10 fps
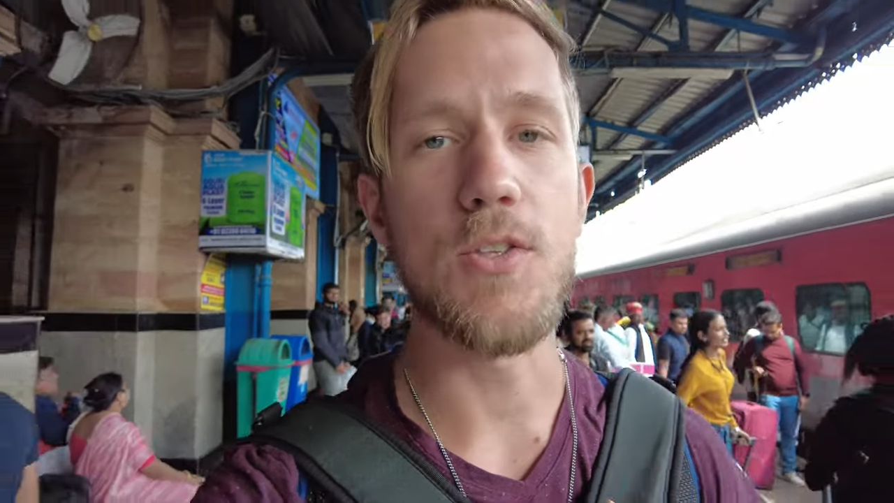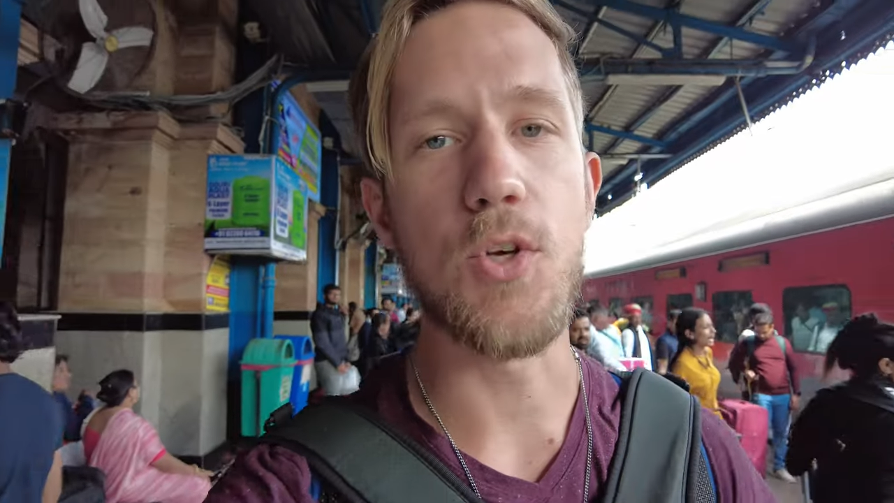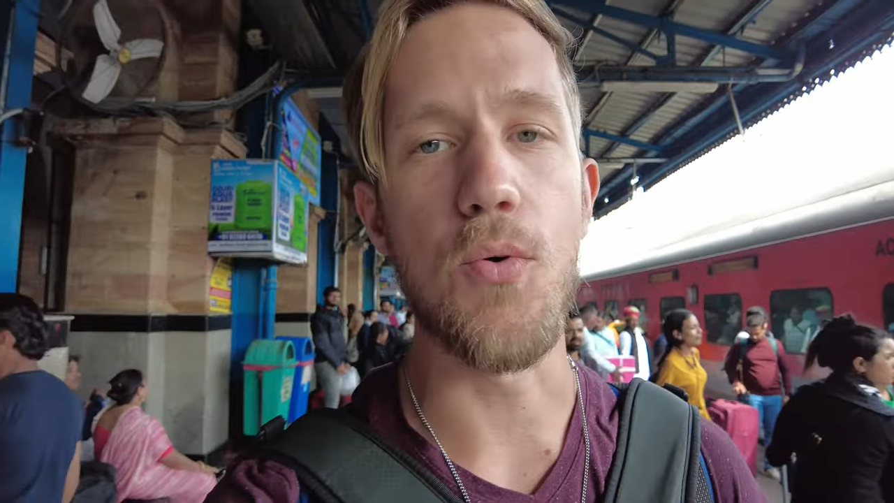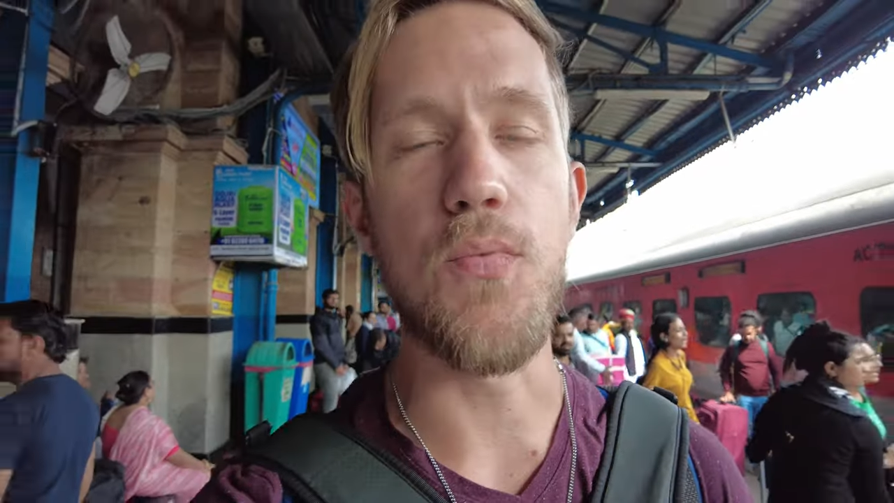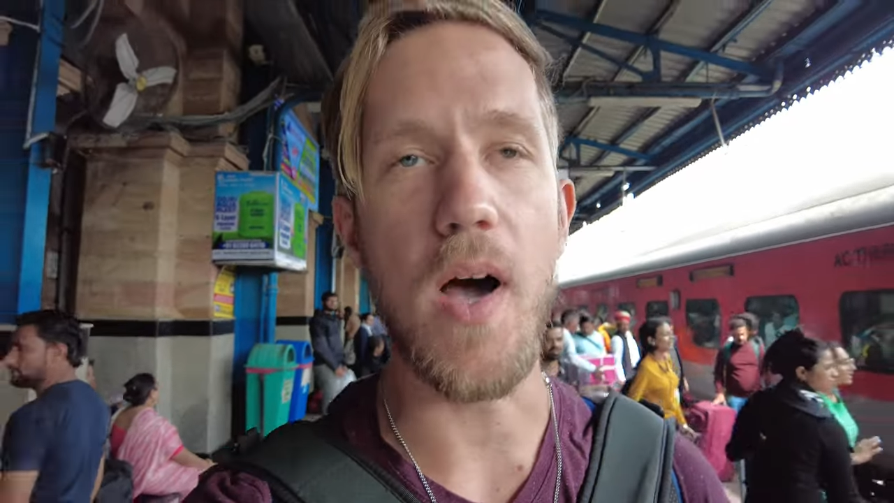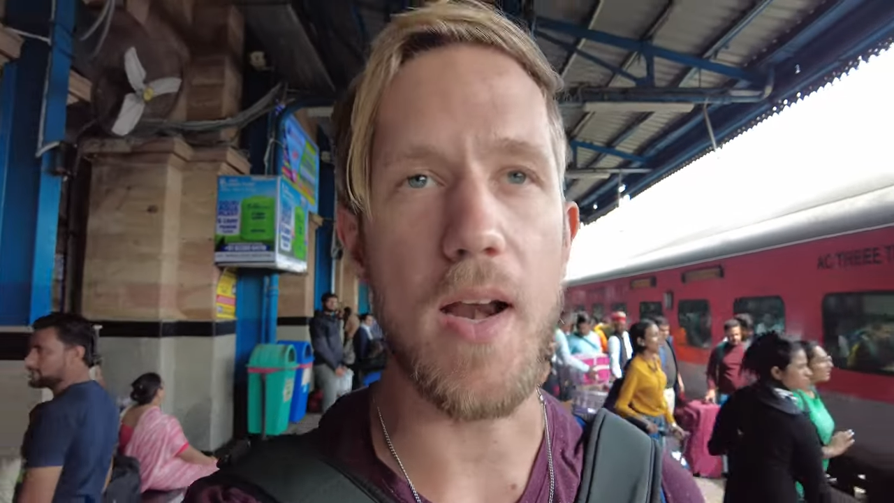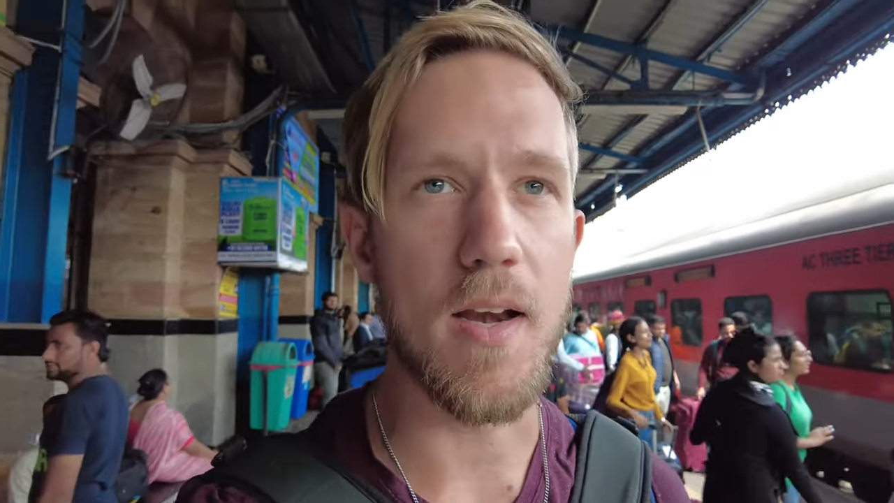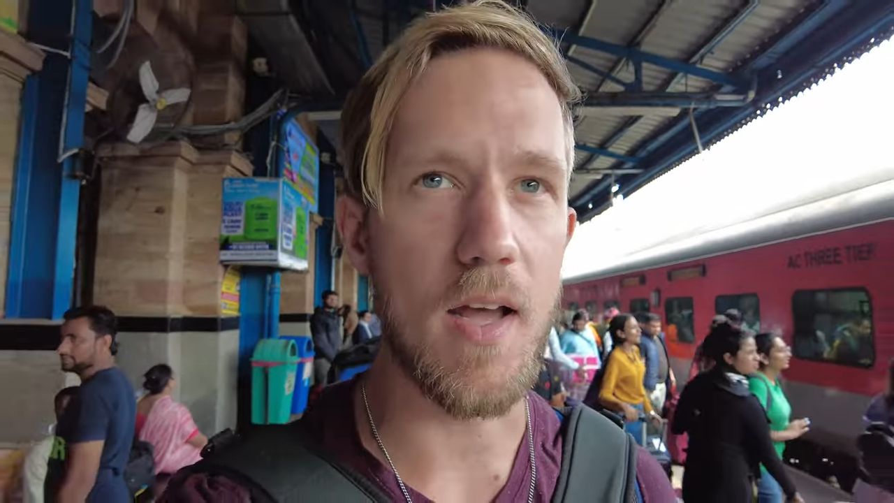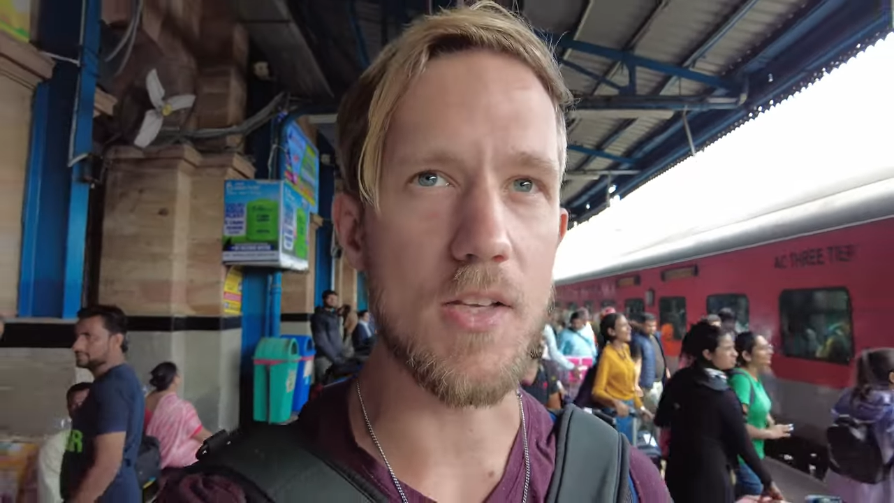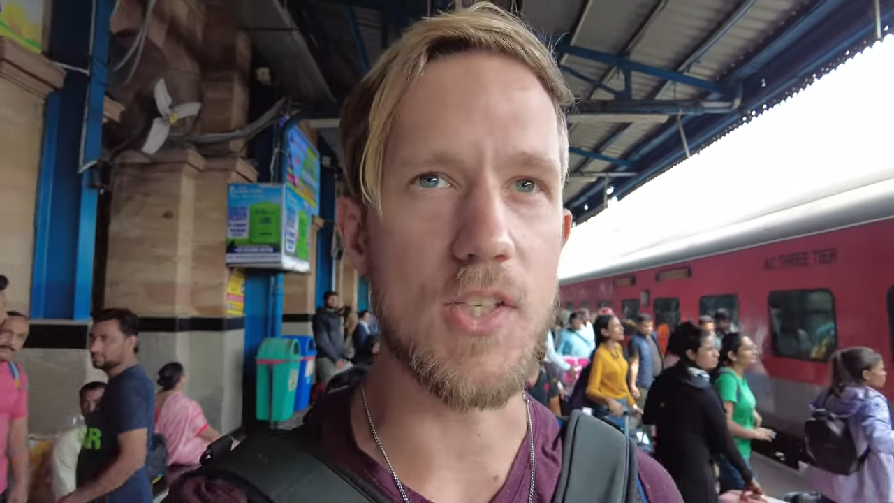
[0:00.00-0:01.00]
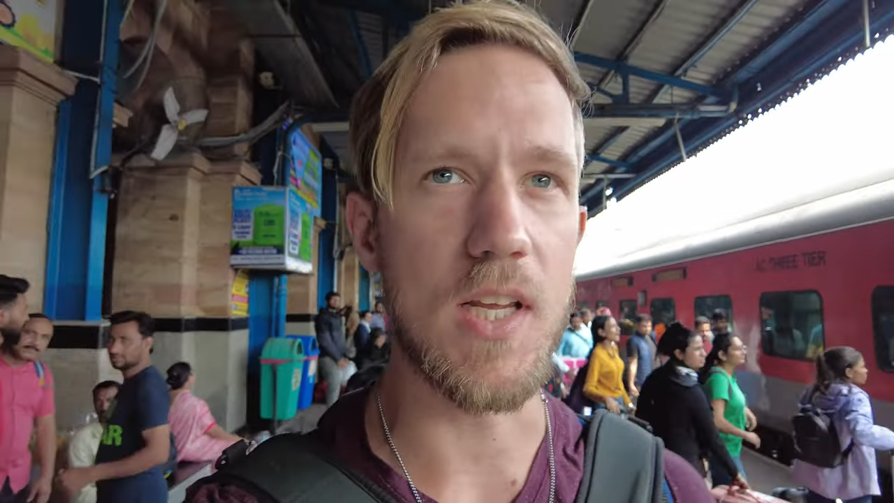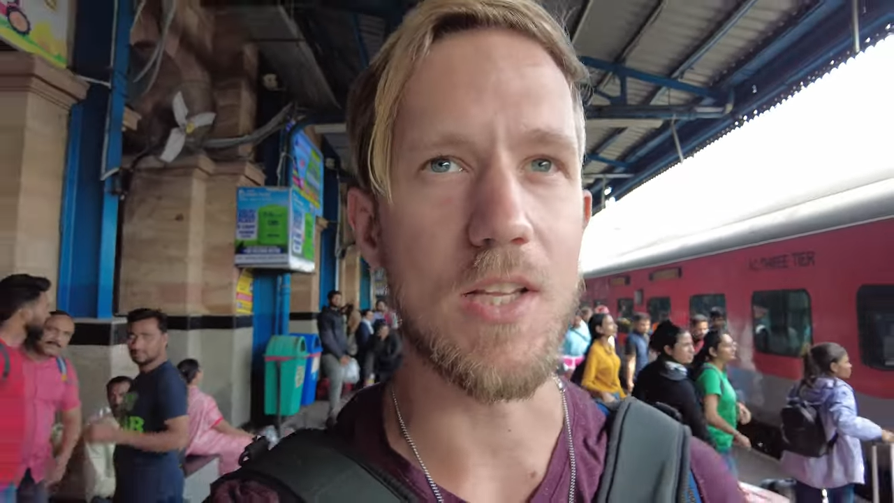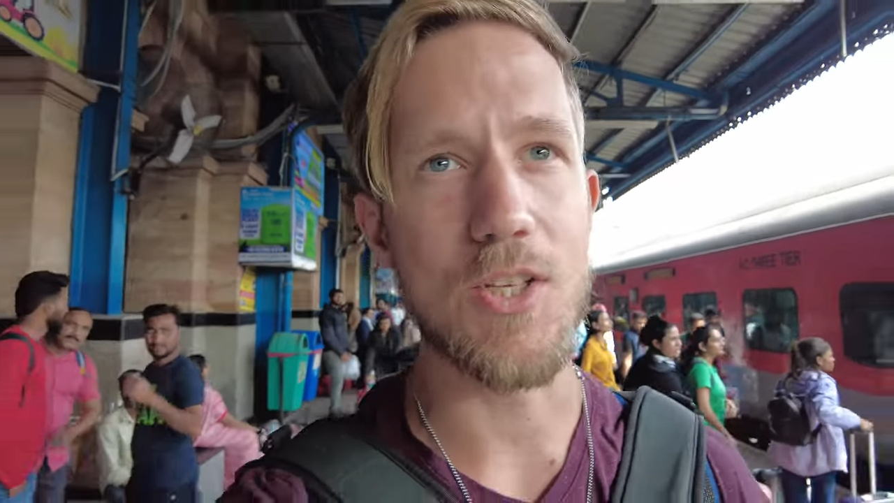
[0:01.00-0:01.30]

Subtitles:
to Varanasi.